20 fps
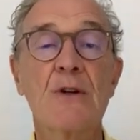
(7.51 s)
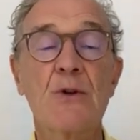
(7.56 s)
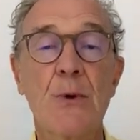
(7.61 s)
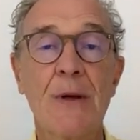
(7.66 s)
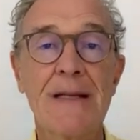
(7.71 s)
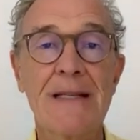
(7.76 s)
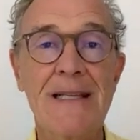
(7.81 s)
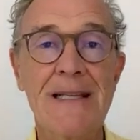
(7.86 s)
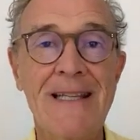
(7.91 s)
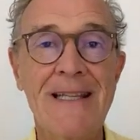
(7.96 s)

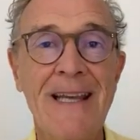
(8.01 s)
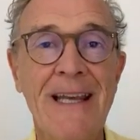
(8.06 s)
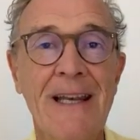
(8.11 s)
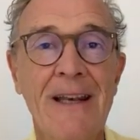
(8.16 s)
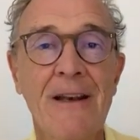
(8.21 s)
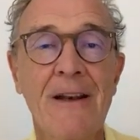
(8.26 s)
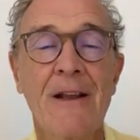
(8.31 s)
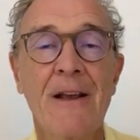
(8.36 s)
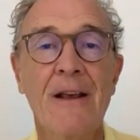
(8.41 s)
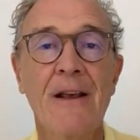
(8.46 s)

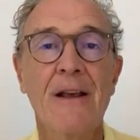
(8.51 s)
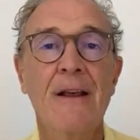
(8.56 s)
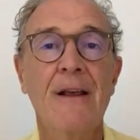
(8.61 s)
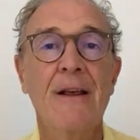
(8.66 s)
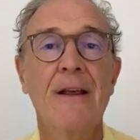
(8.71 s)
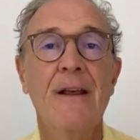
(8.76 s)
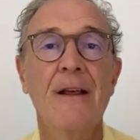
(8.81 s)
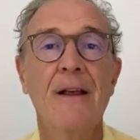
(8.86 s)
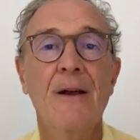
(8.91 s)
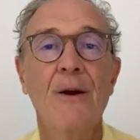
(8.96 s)
2010,
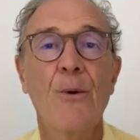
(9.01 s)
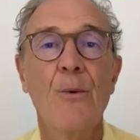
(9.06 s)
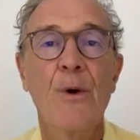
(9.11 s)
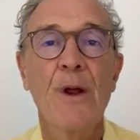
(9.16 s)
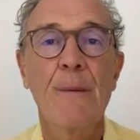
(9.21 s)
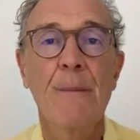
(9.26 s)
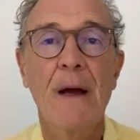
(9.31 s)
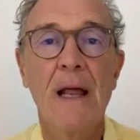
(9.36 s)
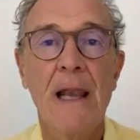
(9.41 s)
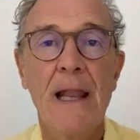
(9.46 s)

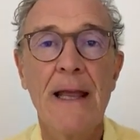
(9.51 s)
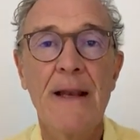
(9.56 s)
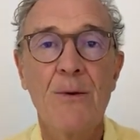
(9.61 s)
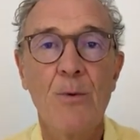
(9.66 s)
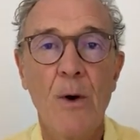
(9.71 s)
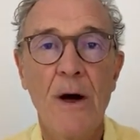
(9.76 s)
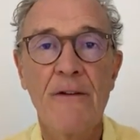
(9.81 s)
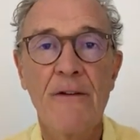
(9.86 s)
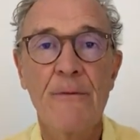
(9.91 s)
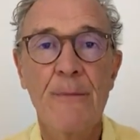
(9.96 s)
when my late
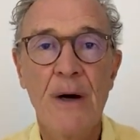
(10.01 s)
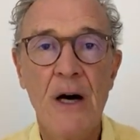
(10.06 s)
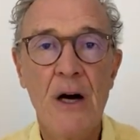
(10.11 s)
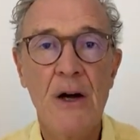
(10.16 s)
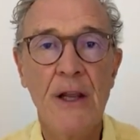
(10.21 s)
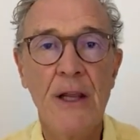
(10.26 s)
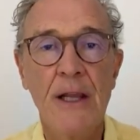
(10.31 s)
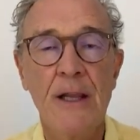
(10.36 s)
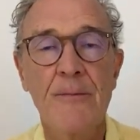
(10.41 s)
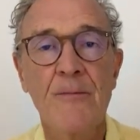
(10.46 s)
wife
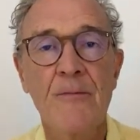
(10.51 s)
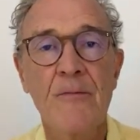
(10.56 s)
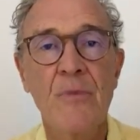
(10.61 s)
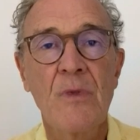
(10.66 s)
Margie,